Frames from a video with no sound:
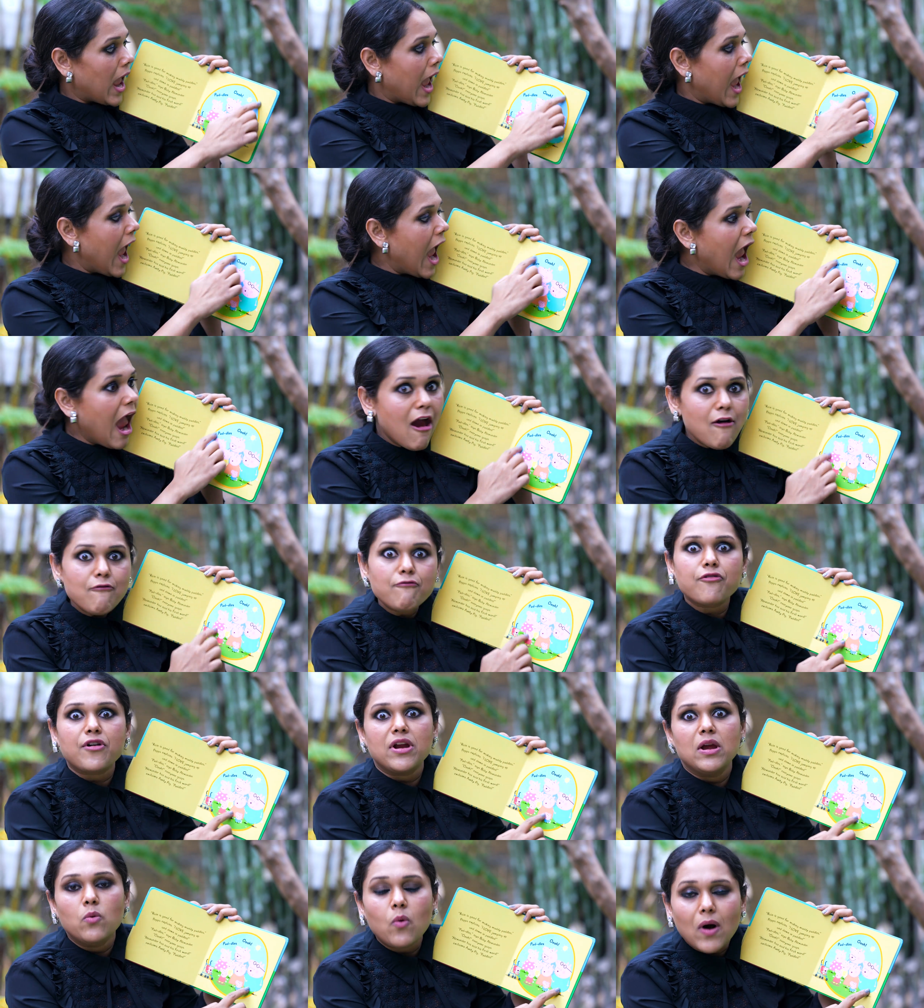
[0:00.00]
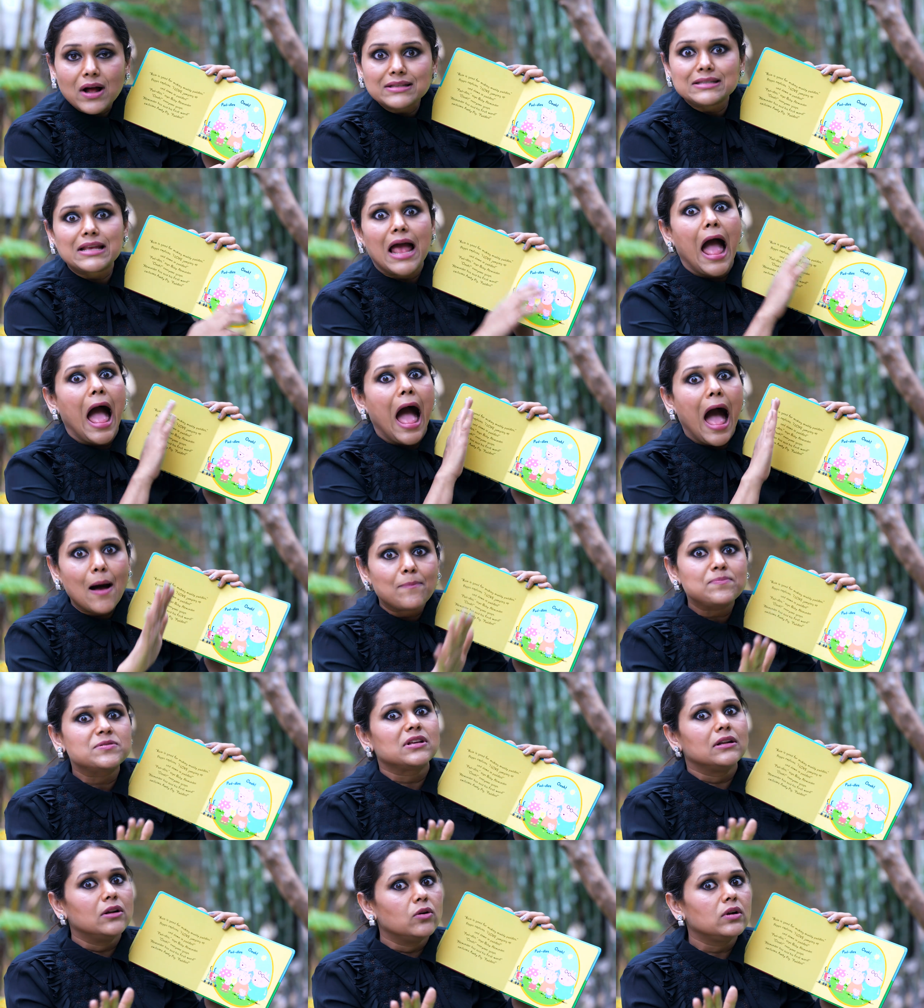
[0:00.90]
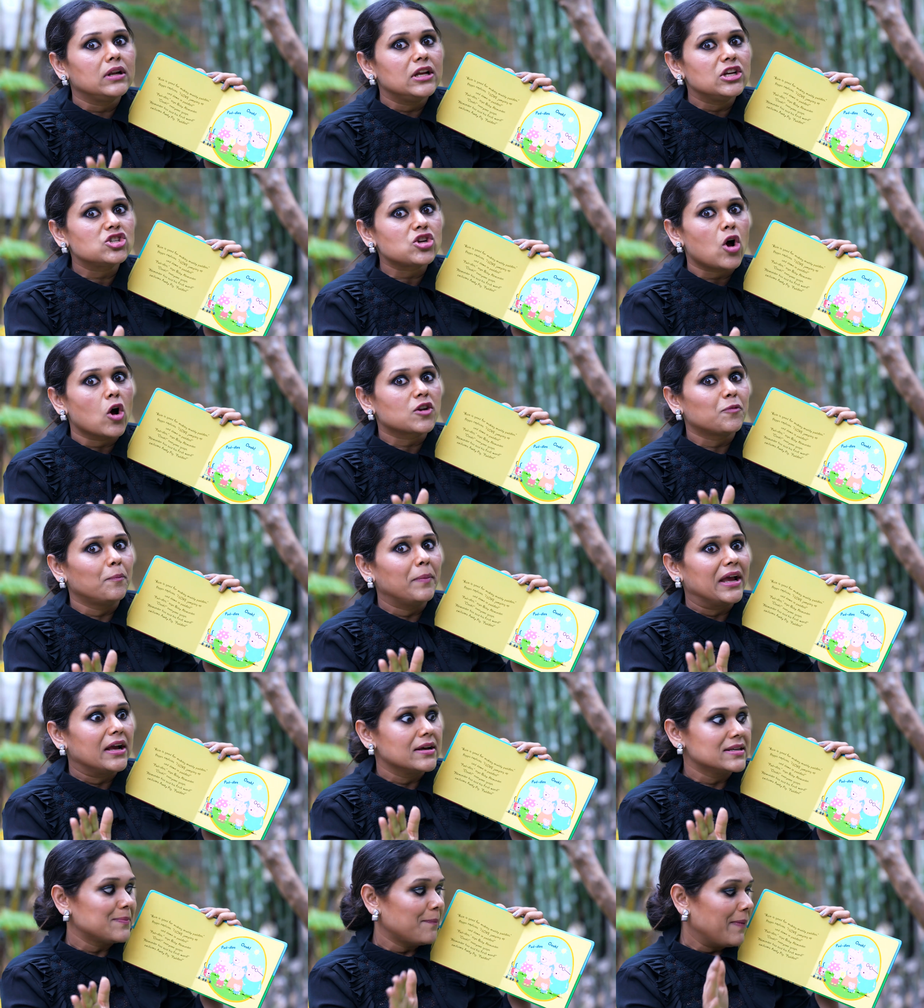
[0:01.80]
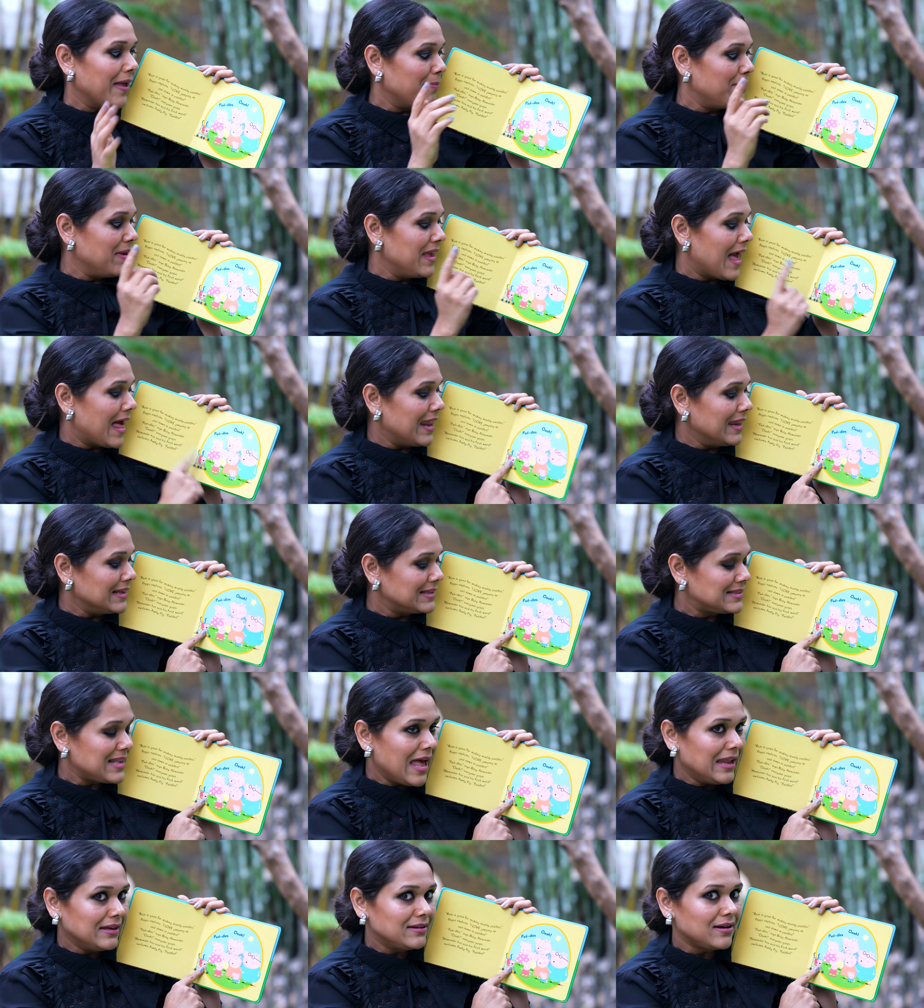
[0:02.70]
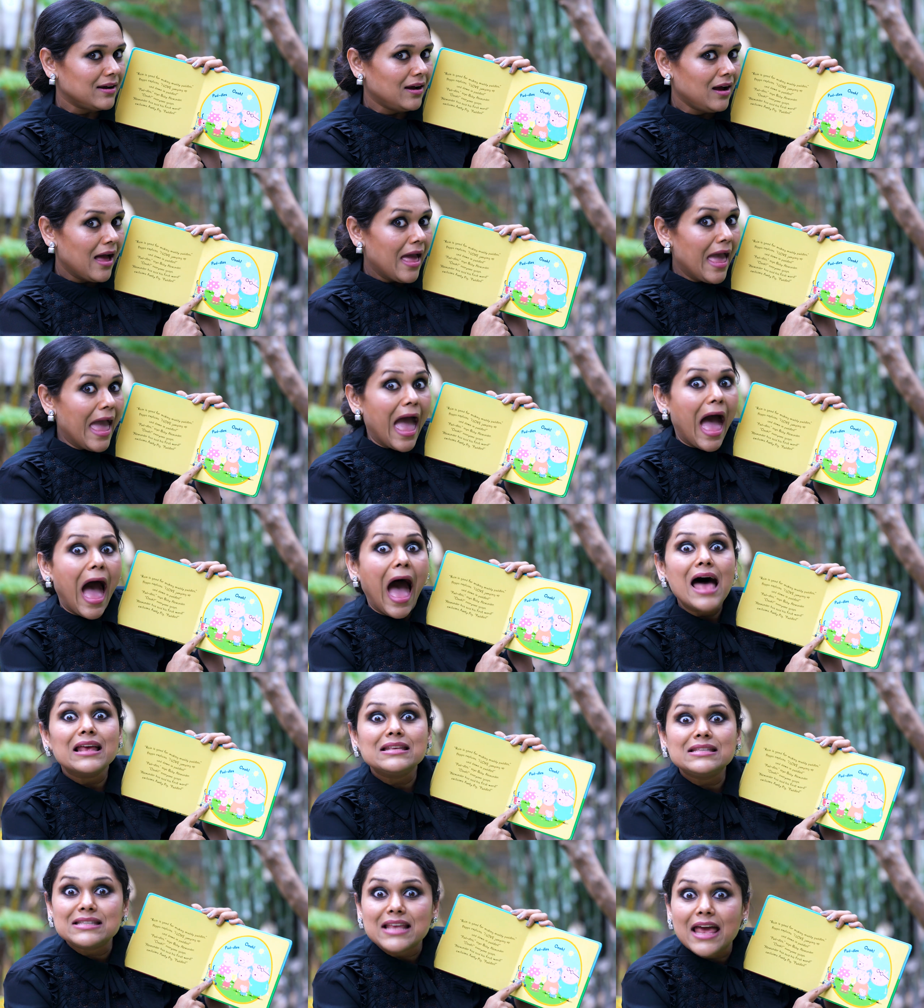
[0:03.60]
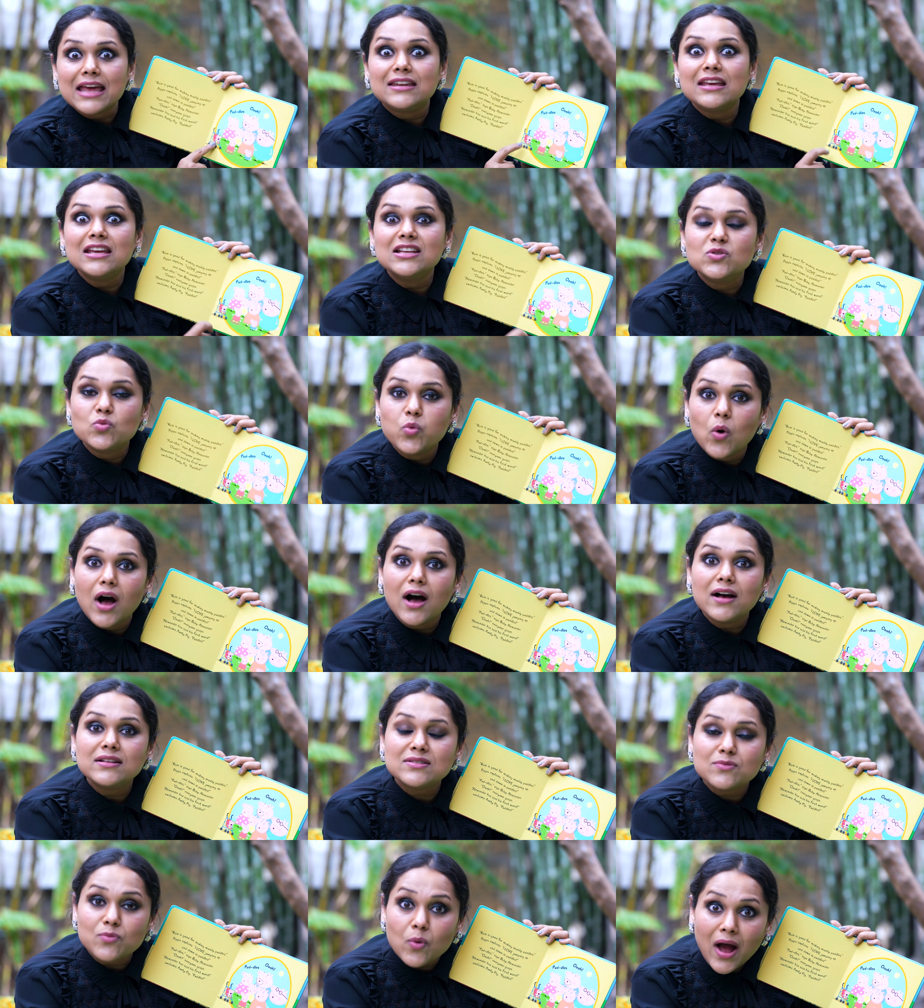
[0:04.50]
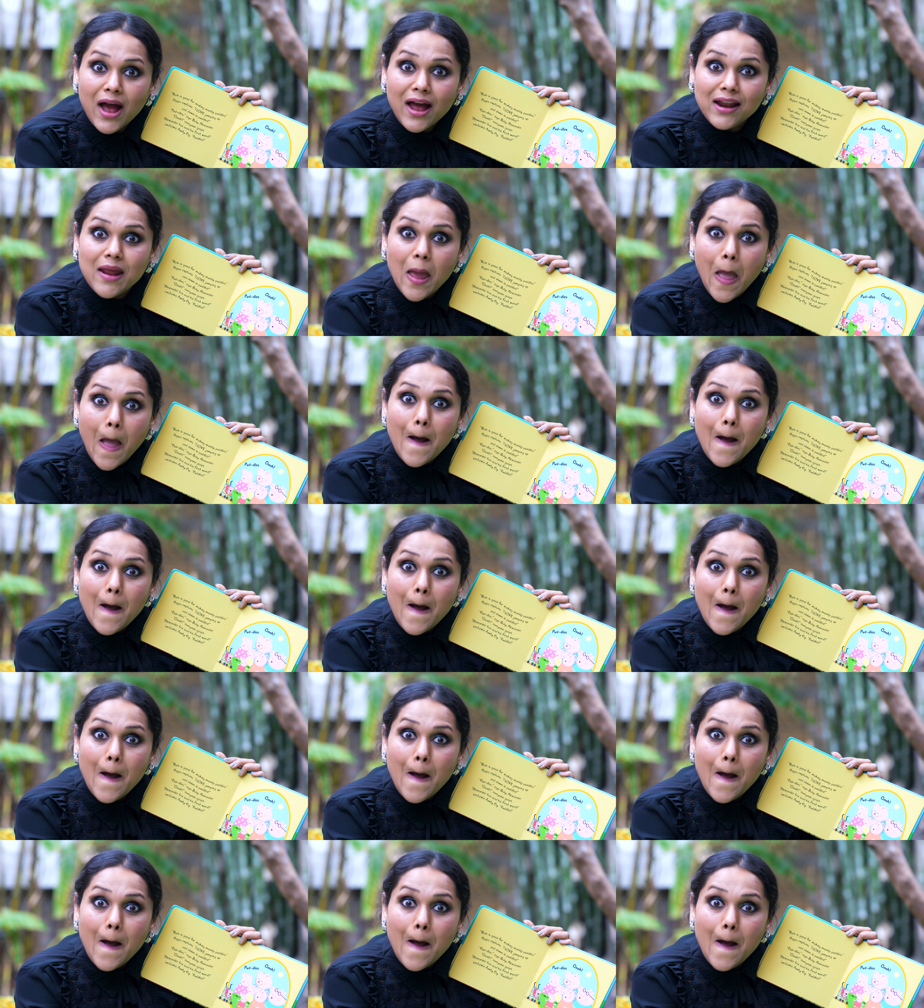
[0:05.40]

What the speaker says: Everyone's absolutely shocked because baby Alexander has said his first word,